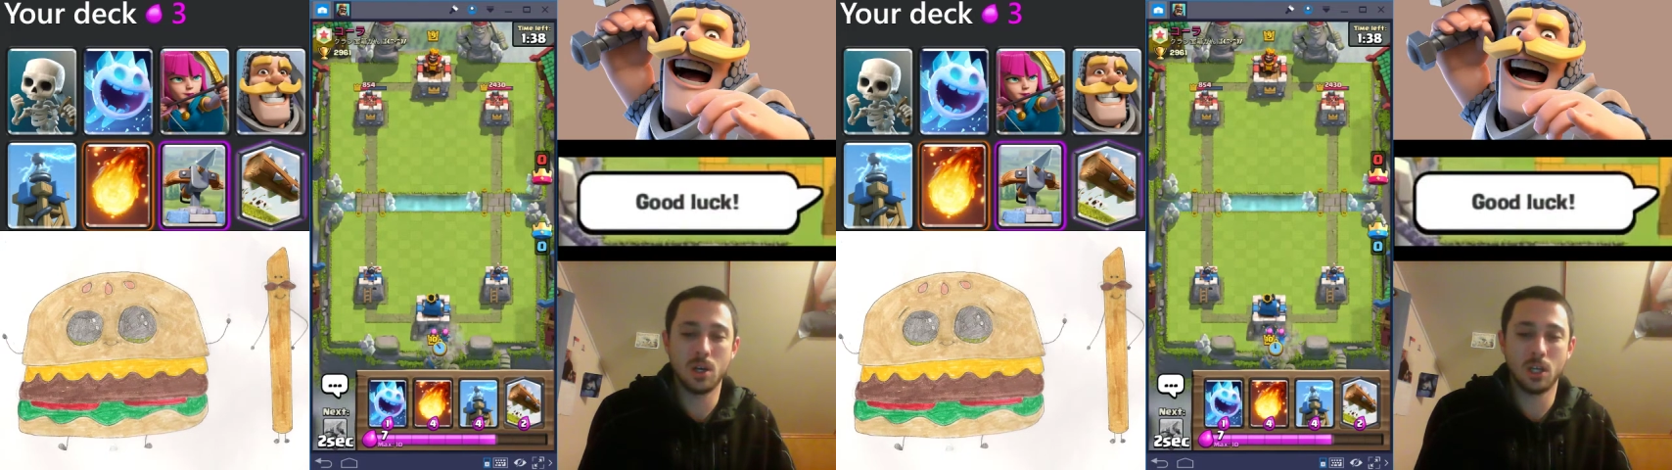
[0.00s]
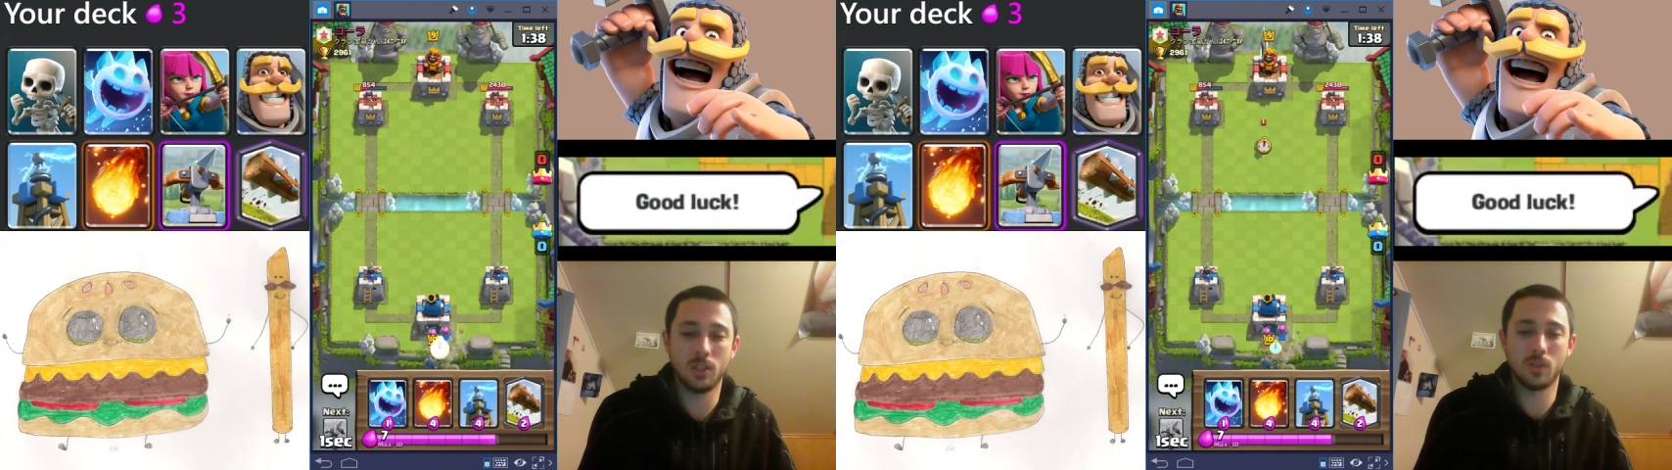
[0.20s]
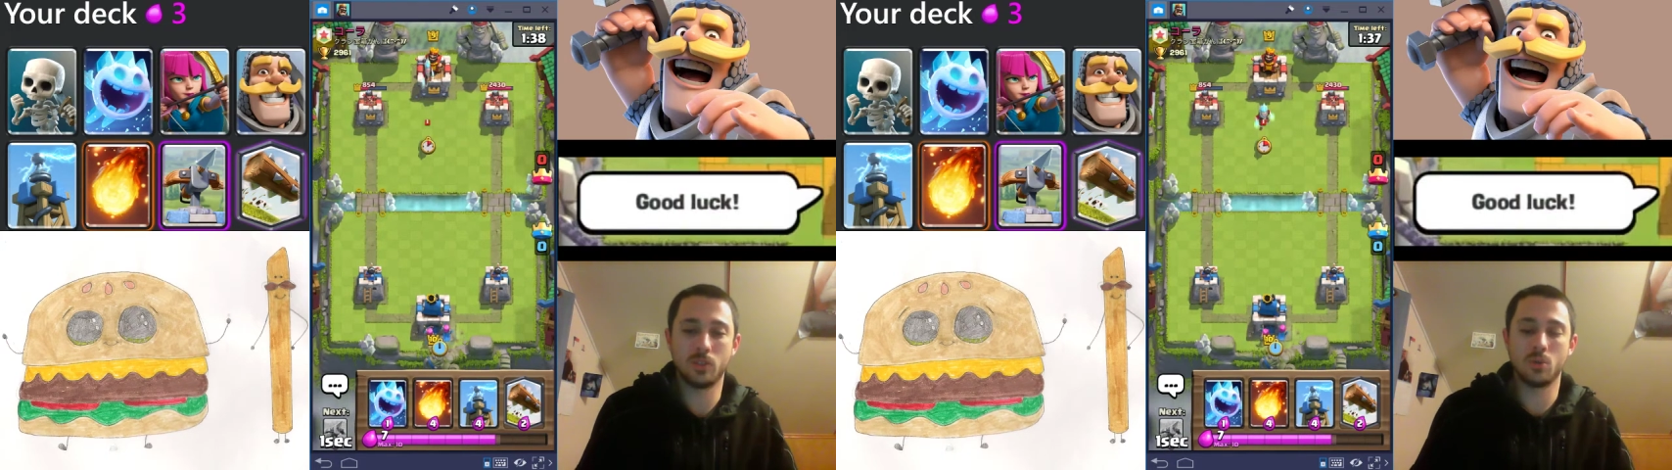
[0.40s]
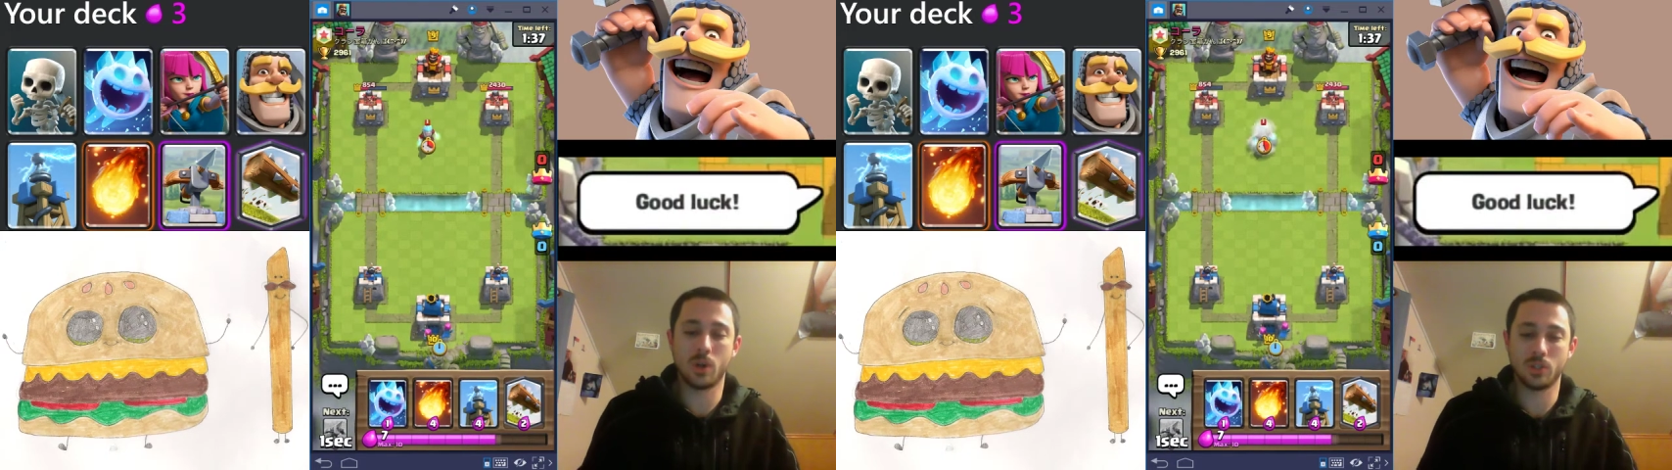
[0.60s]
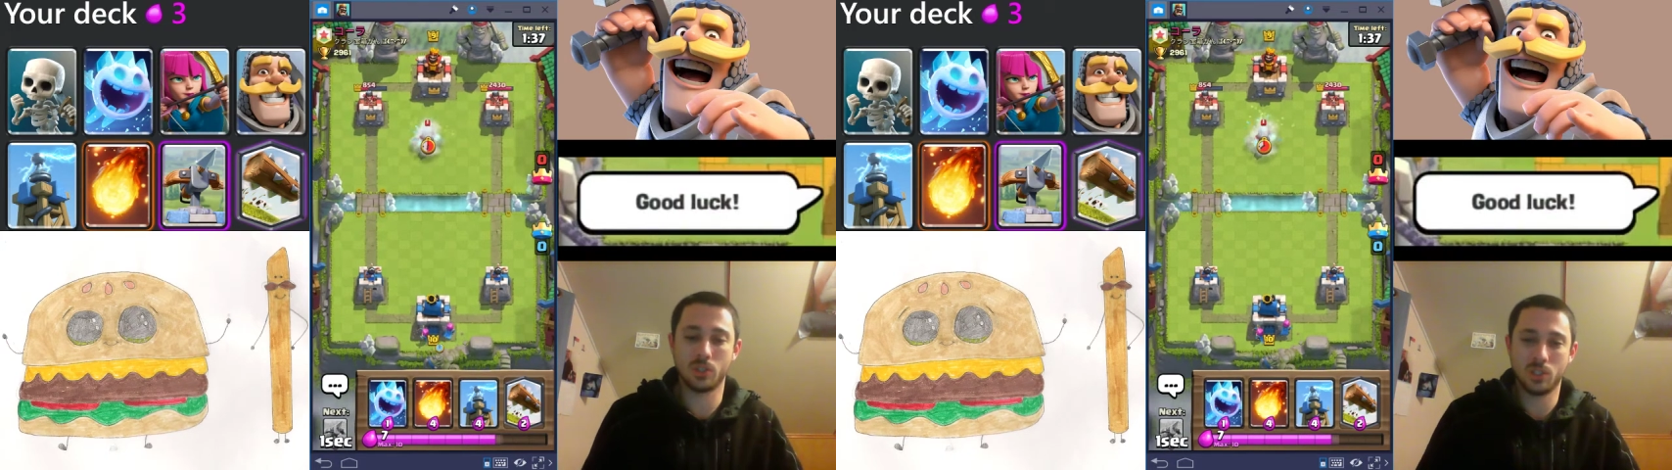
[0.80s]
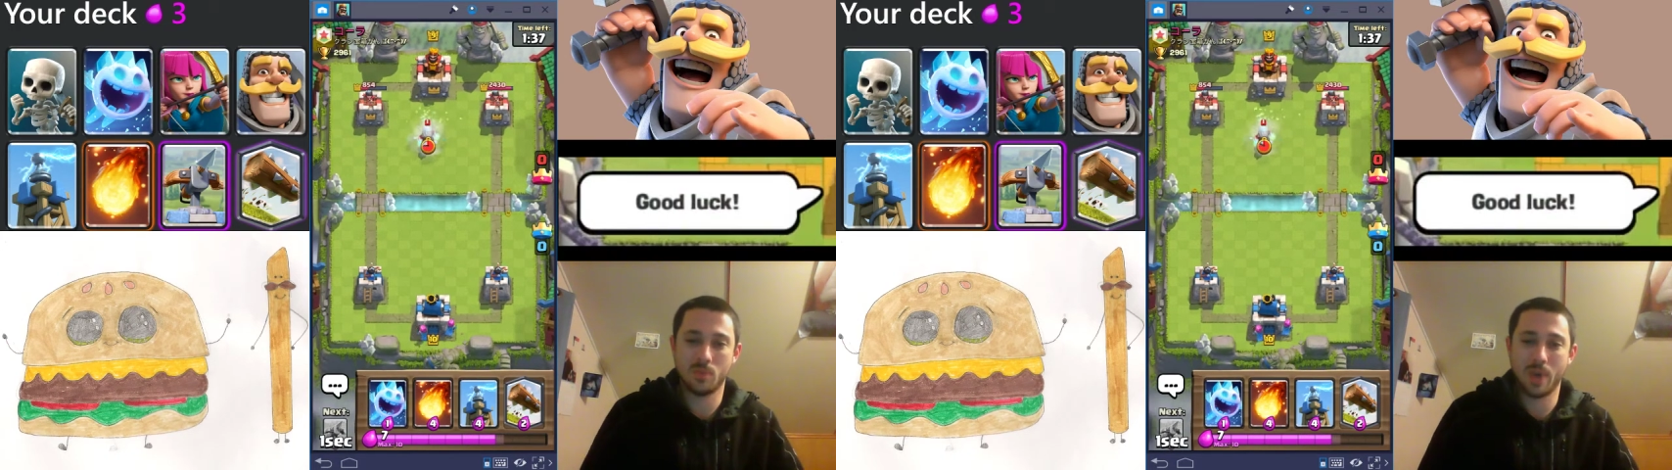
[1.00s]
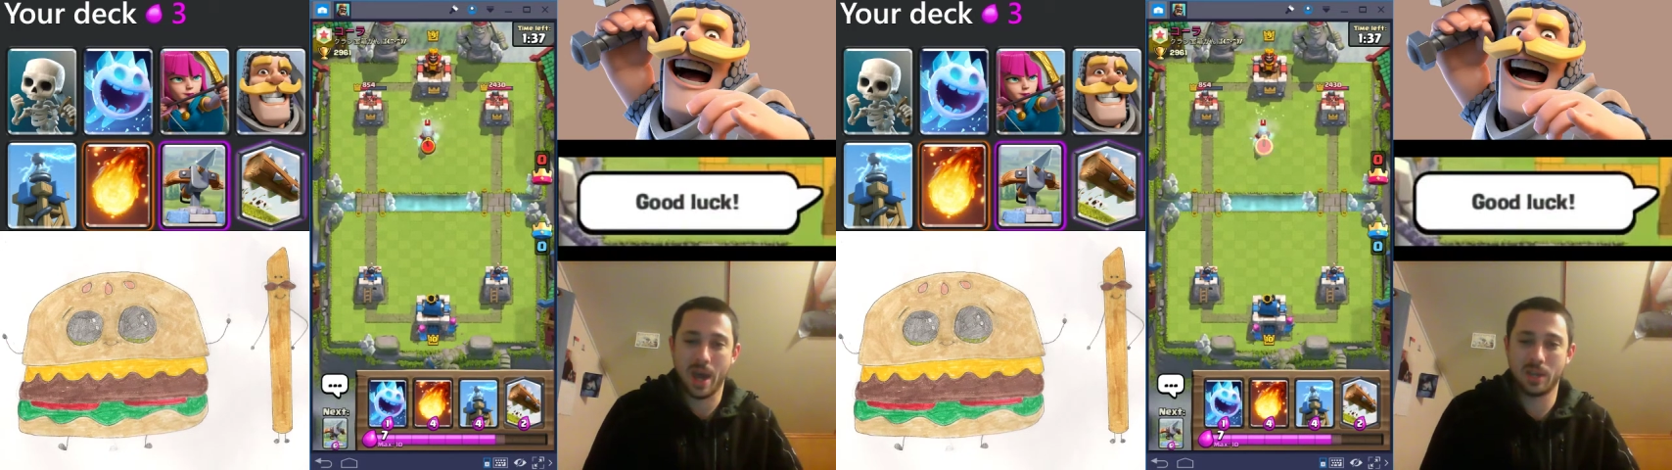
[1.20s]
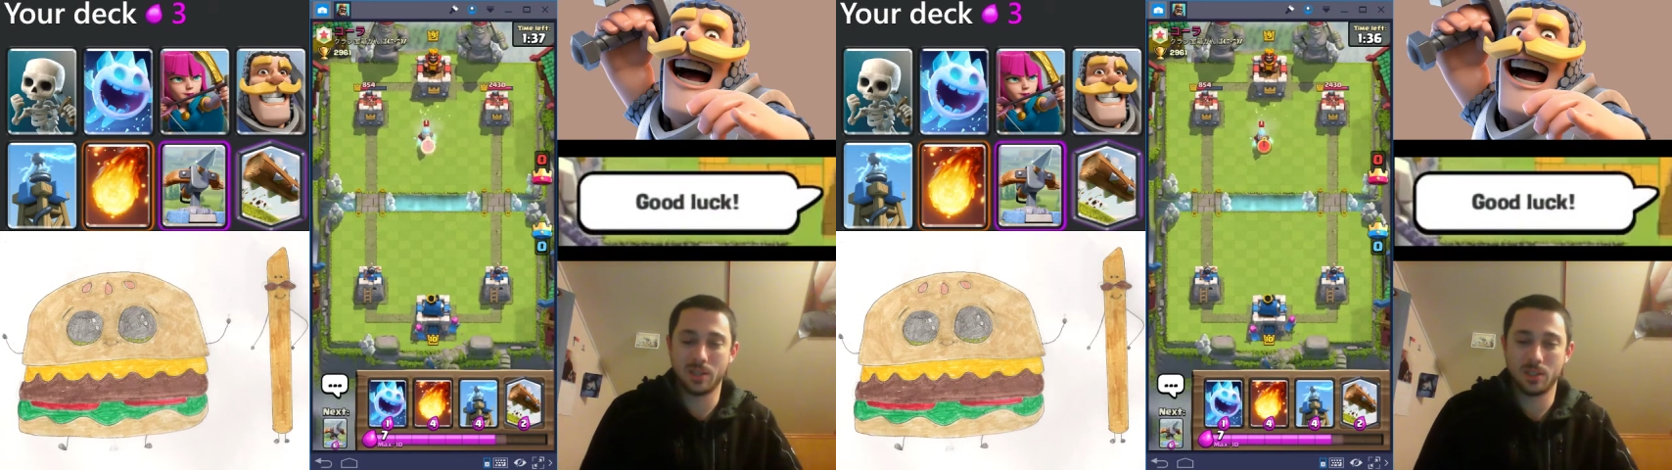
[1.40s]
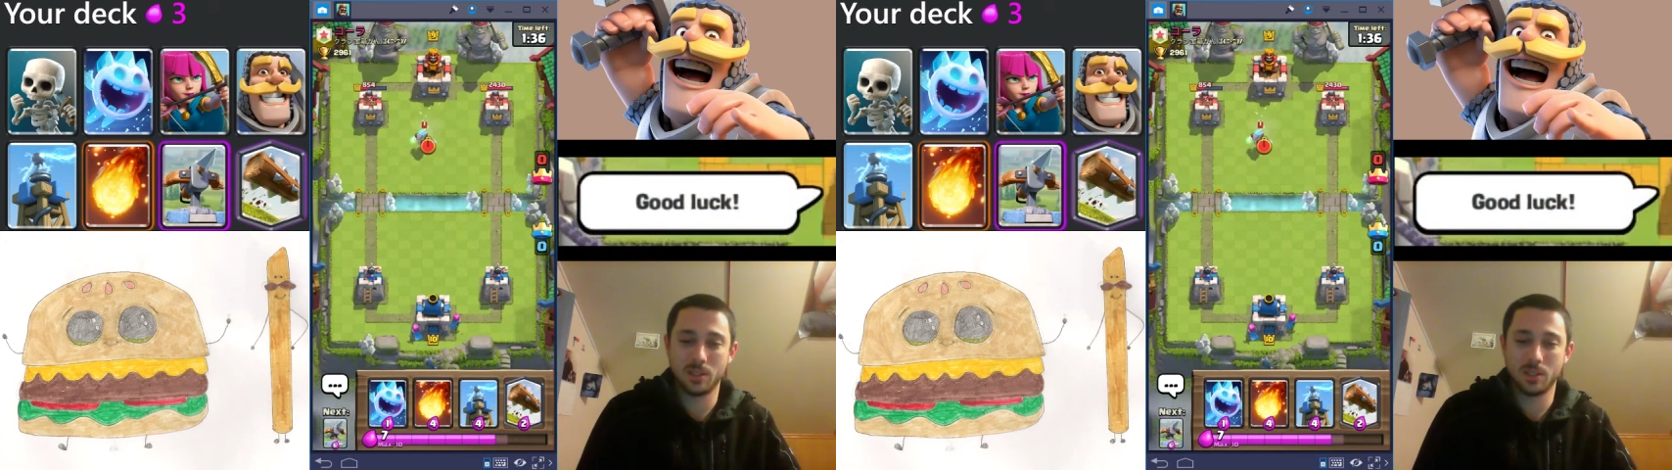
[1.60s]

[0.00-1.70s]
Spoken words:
I love 2 archers in the back.